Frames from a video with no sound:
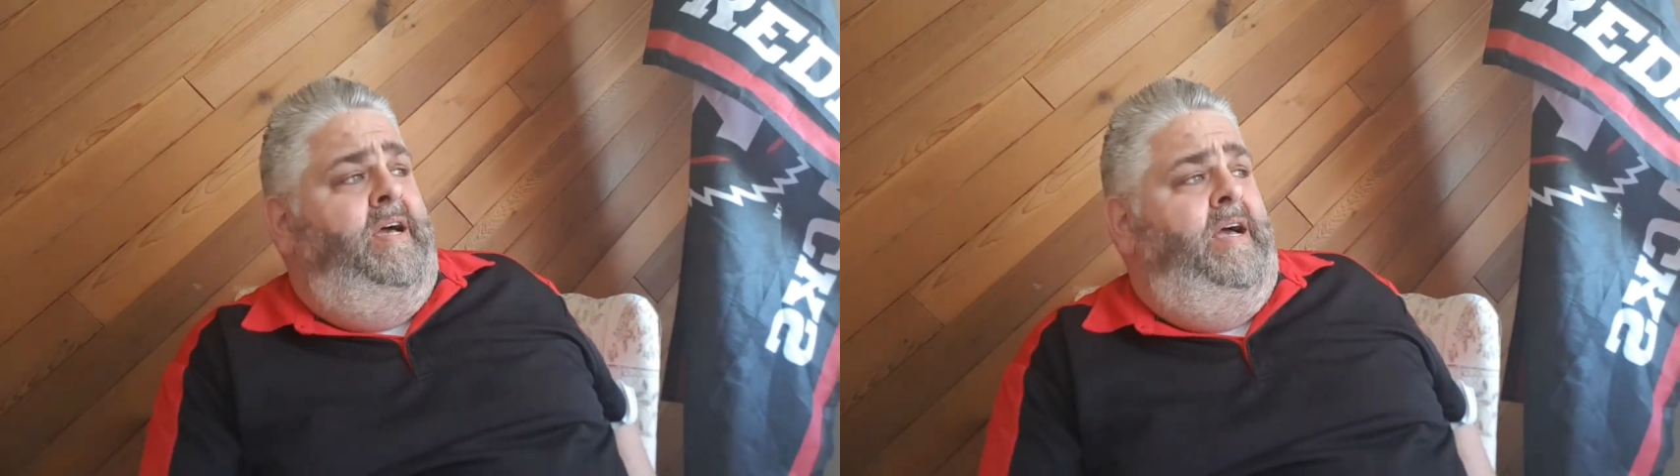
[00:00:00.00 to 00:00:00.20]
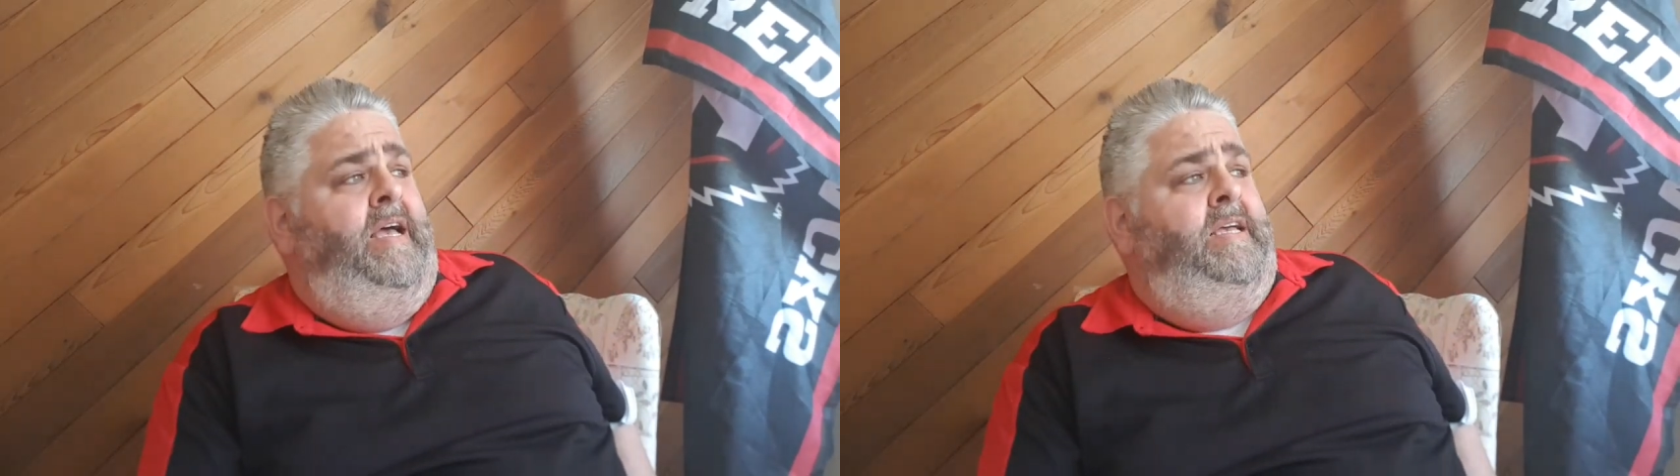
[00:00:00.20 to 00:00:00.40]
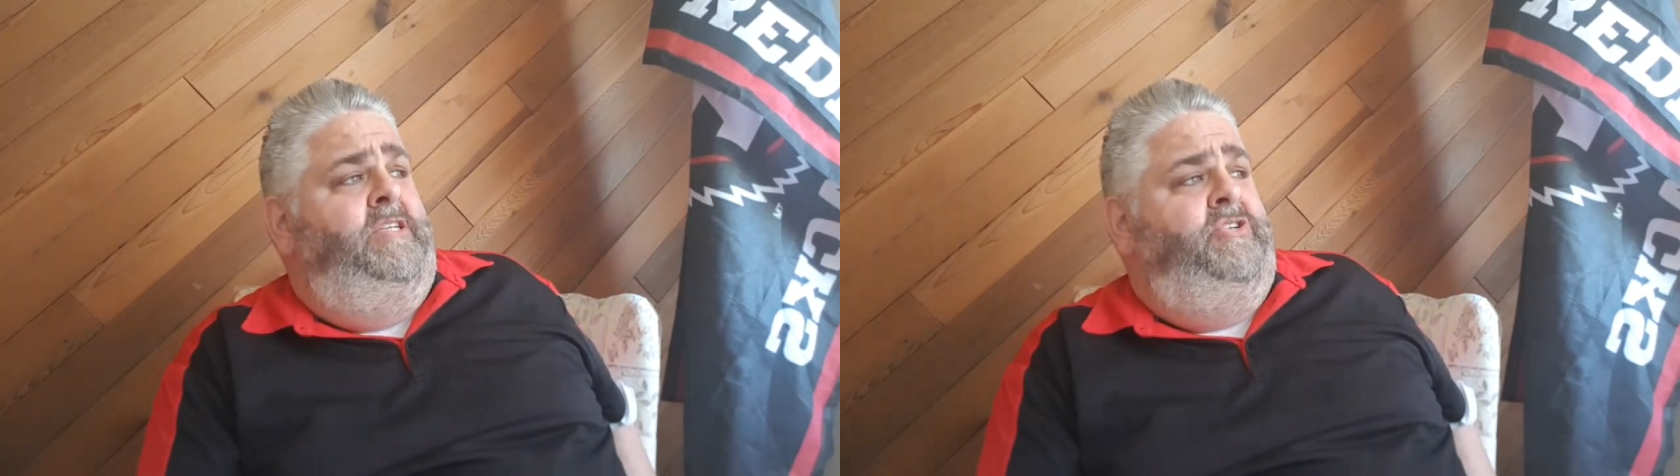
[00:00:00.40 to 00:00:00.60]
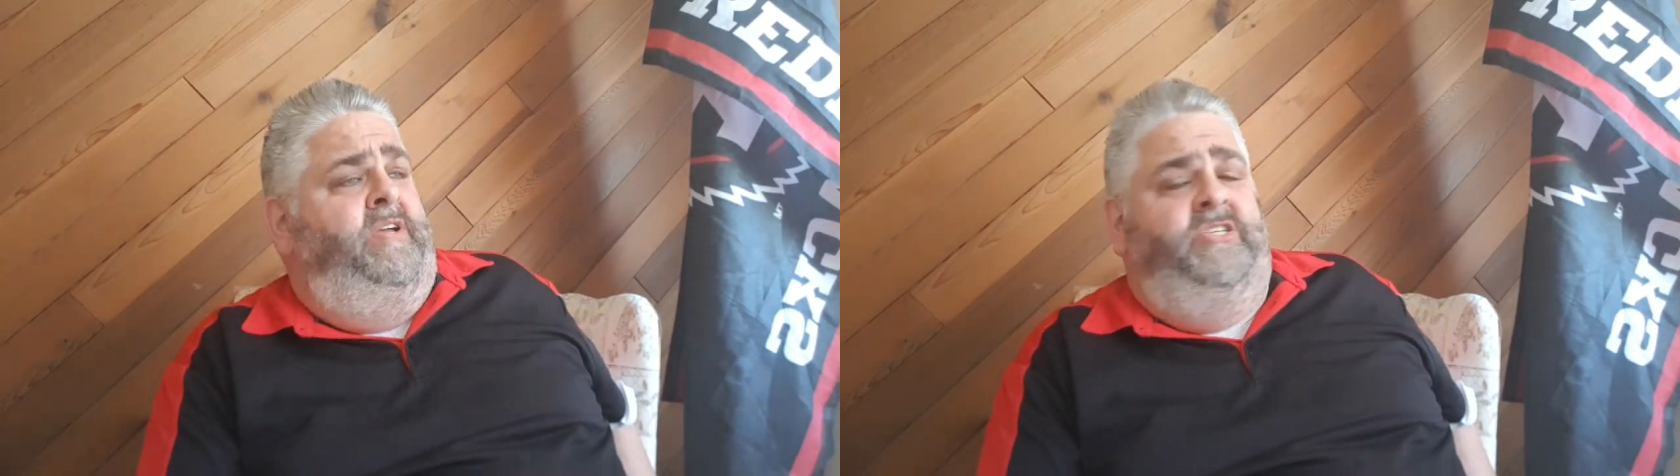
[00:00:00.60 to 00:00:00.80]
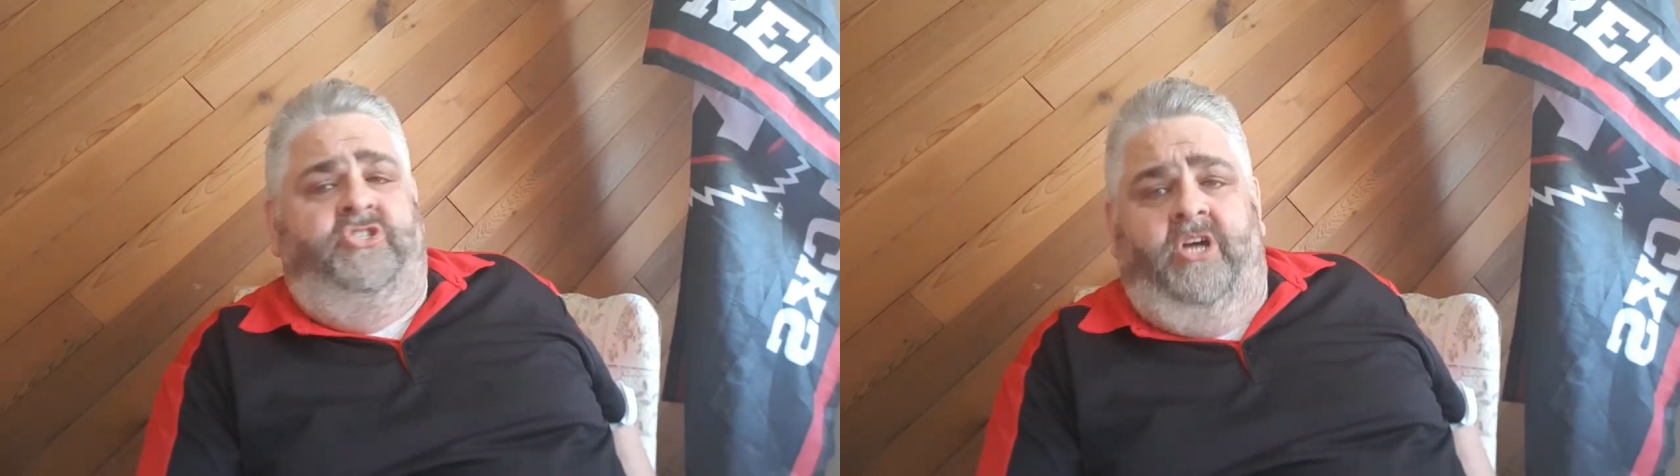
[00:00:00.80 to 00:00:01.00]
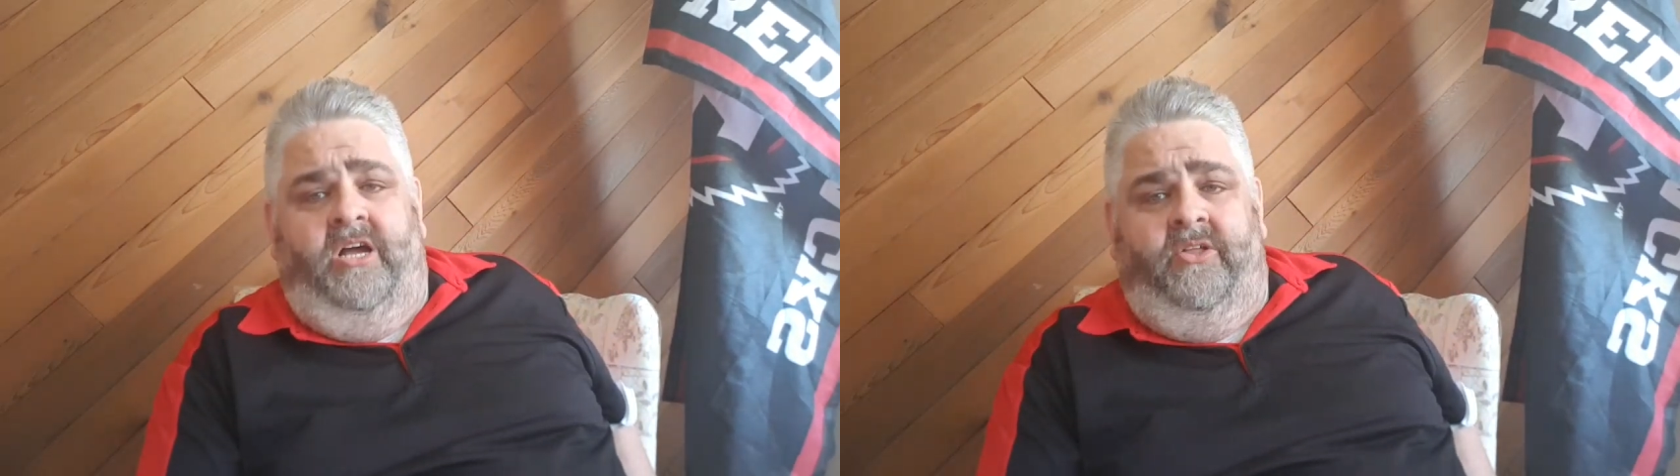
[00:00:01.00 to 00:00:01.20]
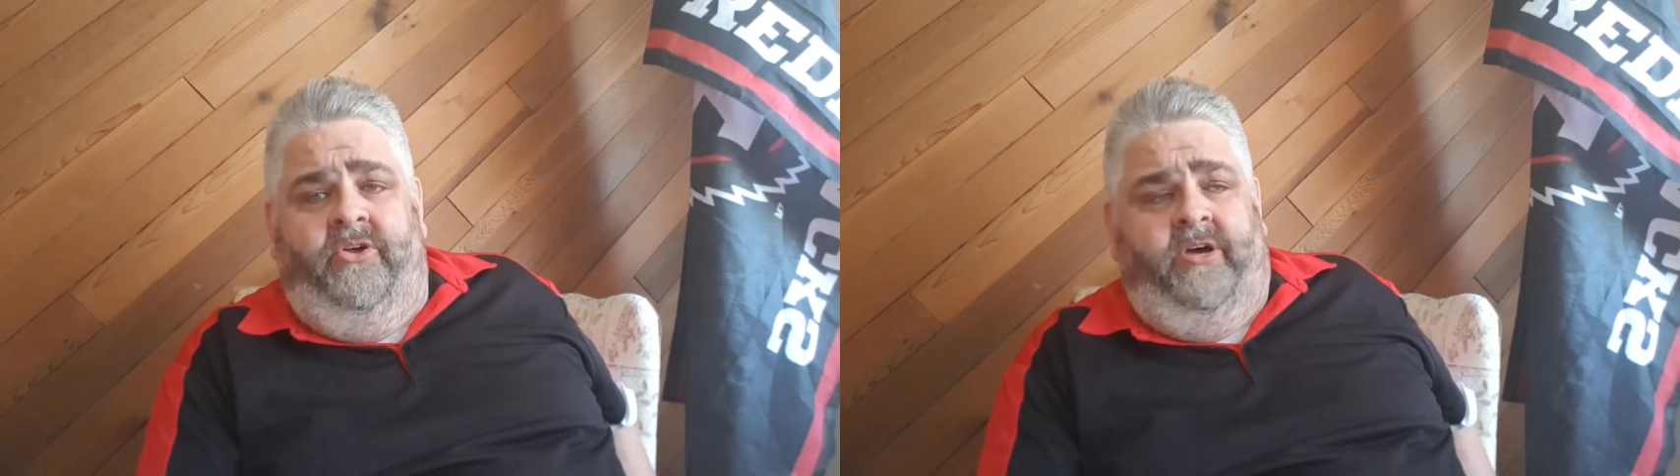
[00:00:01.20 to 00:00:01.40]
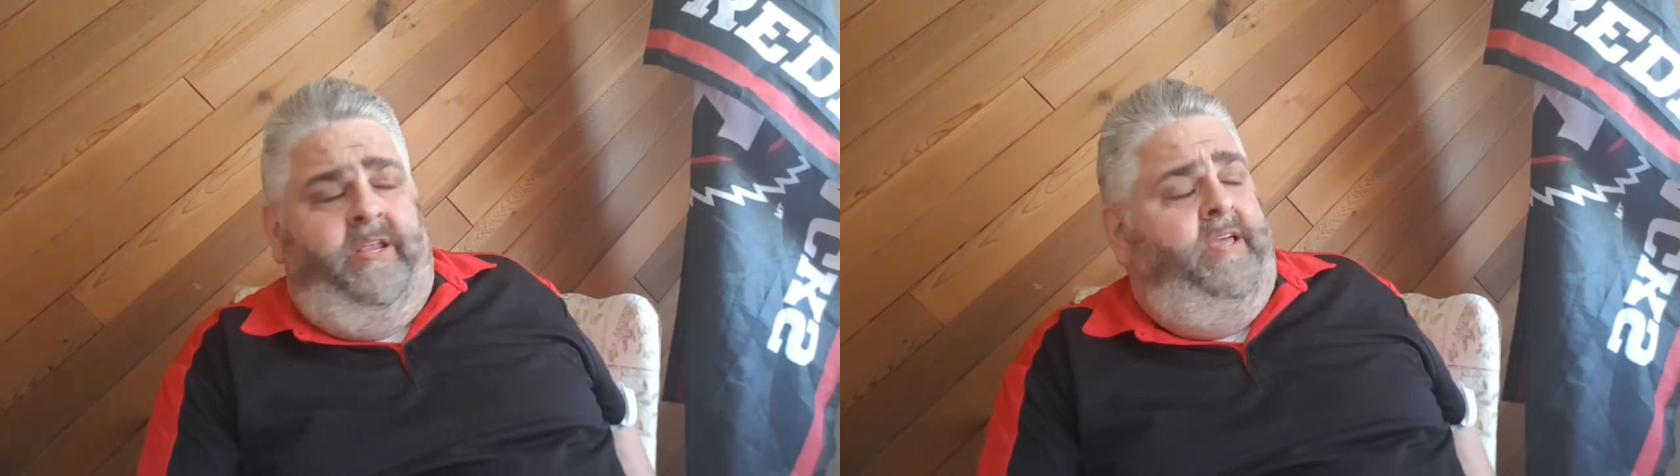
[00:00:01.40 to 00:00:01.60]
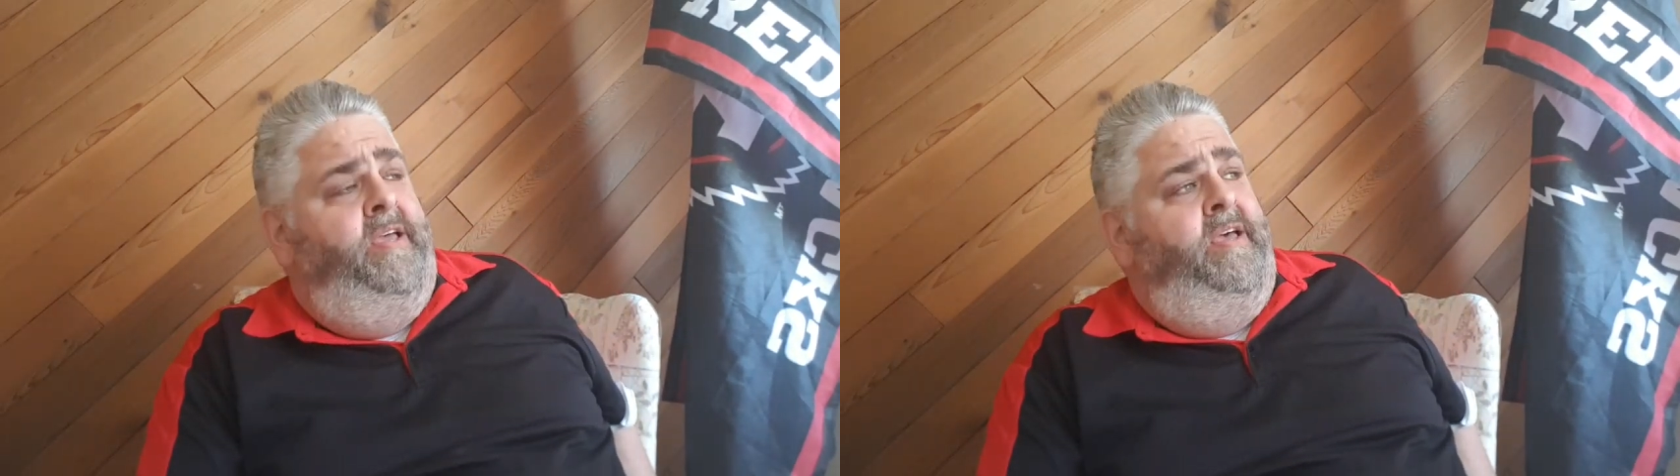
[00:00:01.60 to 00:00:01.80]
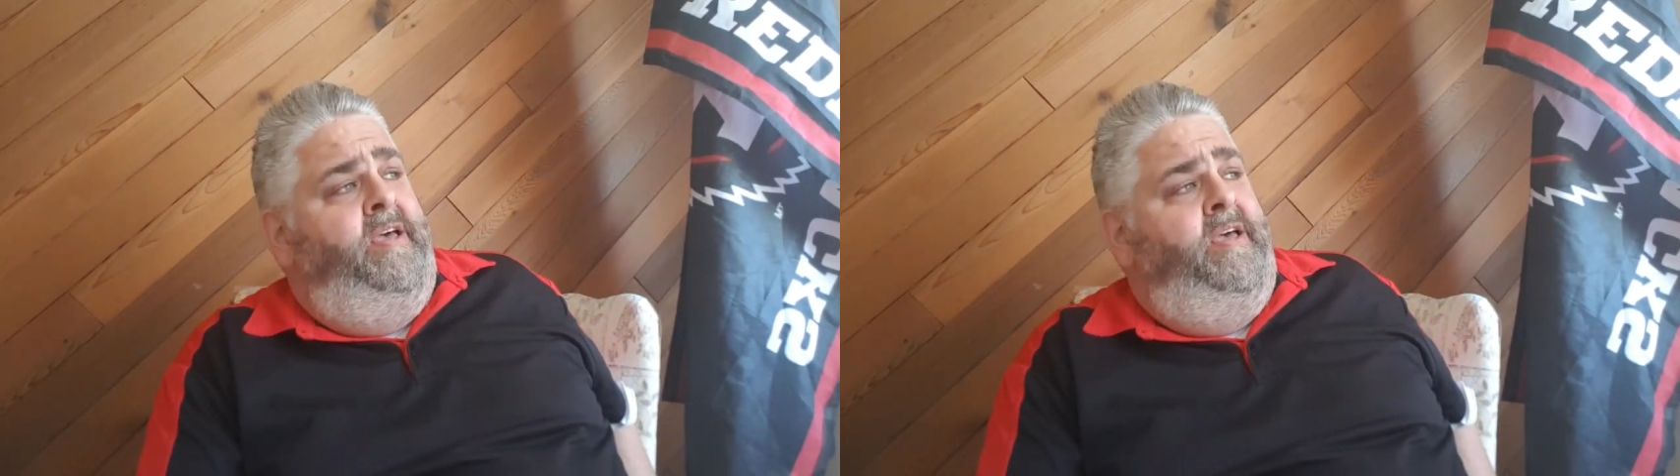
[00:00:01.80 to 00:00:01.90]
uh, during his childhood